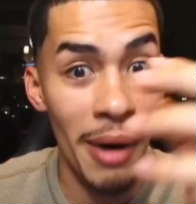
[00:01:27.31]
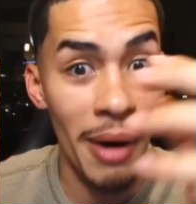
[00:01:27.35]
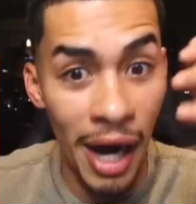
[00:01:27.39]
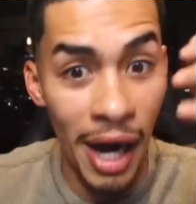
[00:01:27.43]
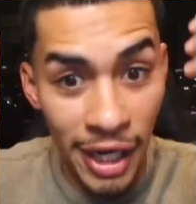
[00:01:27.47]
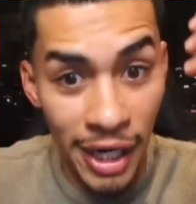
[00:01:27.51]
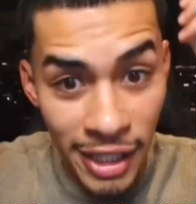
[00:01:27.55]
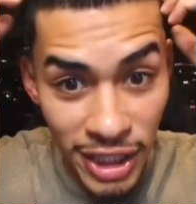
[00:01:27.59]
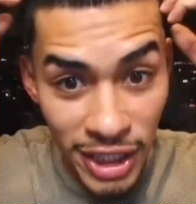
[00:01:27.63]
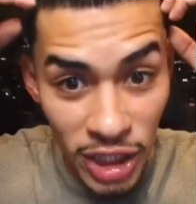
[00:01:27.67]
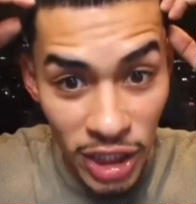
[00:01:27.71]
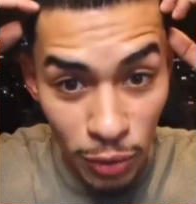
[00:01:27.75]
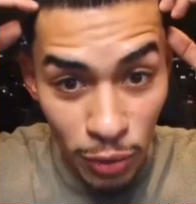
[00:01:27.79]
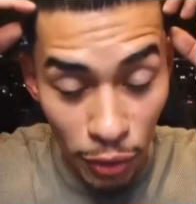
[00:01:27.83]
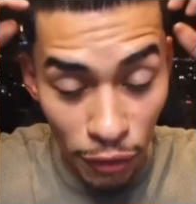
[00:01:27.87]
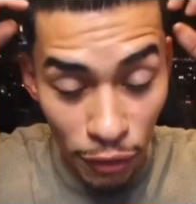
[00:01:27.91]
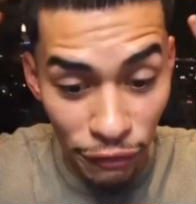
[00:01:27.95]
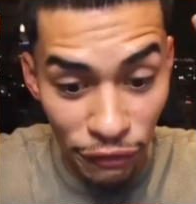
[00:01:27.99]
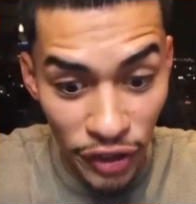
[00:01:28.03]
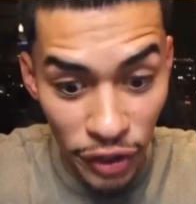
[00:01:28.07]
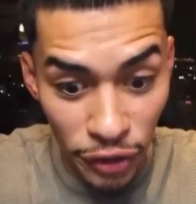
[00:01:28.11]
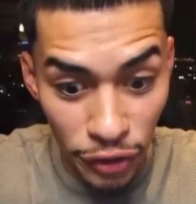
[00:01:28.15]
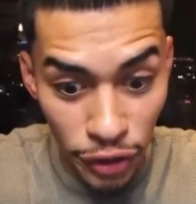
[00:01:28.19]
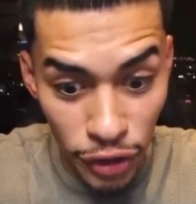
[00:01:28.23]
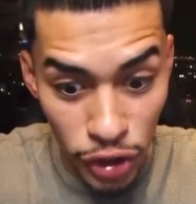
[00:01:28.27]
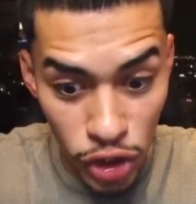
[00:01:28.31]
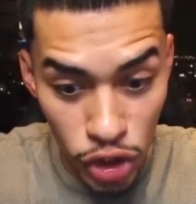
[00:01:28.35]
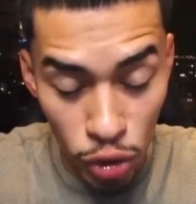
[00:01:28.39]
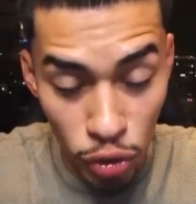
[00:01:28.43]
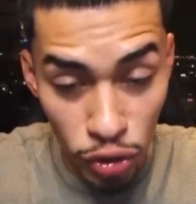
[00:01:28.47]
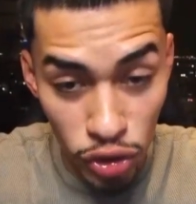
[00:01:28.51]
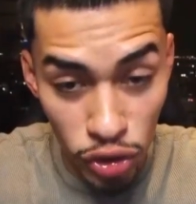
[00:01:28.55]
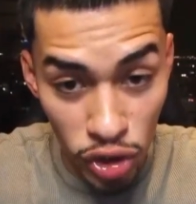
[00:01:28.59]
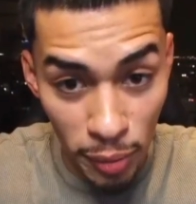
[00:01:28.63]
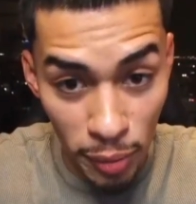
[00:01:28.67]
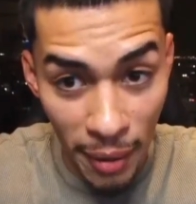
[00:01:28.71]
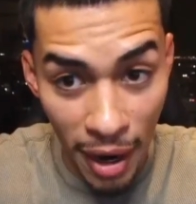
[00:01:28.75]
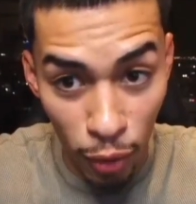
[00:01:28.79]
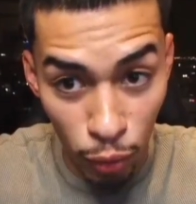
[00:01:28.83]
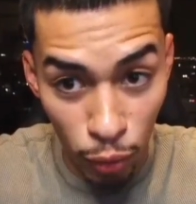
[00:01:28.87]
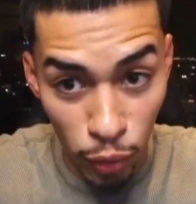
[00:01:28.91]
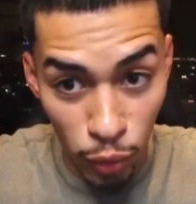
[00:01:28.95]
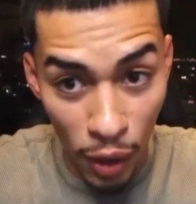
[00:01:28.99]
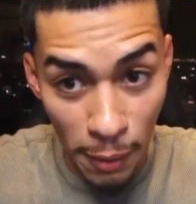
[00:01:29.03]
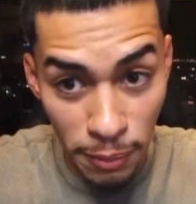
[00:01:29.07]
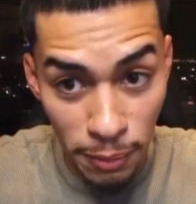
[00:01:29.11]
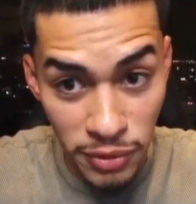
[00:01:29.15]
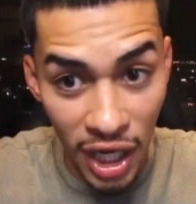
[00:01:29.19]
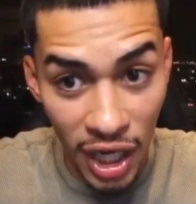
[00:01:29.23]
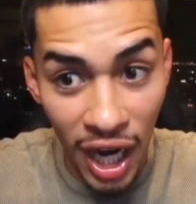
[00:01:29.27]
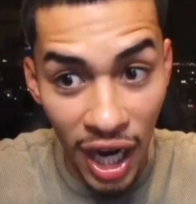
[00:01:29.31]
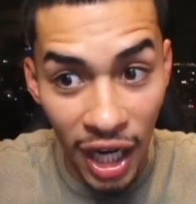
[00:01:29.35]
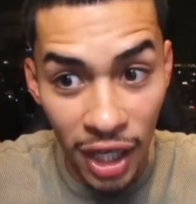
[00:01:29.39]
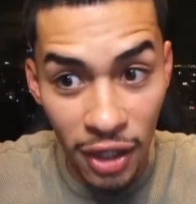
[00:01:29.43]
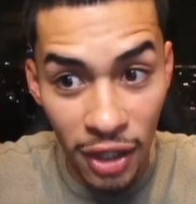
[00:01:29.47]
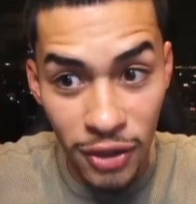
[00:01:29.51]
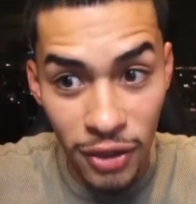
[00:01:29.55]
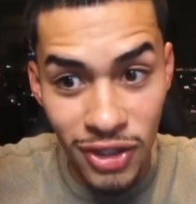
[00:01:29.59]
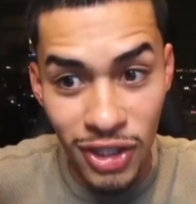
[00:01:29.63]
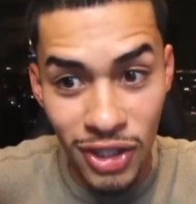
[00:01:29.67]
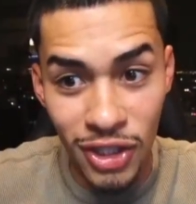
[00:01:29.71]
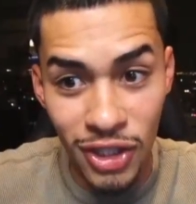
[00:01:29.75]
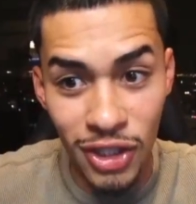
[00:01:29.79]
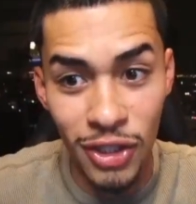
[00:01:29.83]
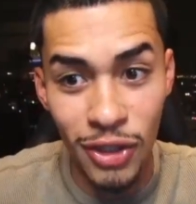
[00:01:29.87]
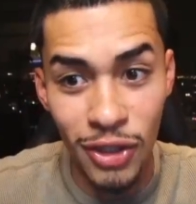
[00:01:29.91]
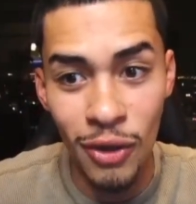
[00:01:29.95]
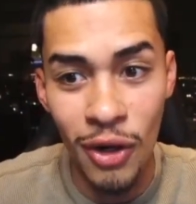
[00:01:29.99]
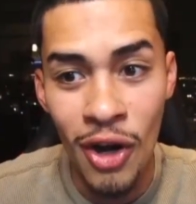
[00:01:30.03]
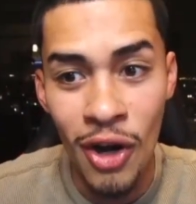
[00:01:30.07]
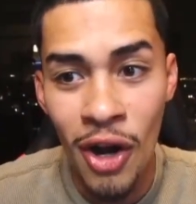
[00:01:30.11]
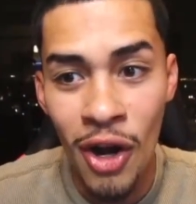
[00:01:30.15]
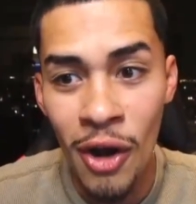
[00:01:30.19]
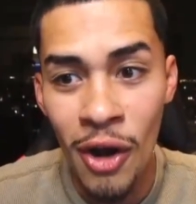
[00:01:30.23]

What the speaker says: I need to reveal the truth about reptiles to you.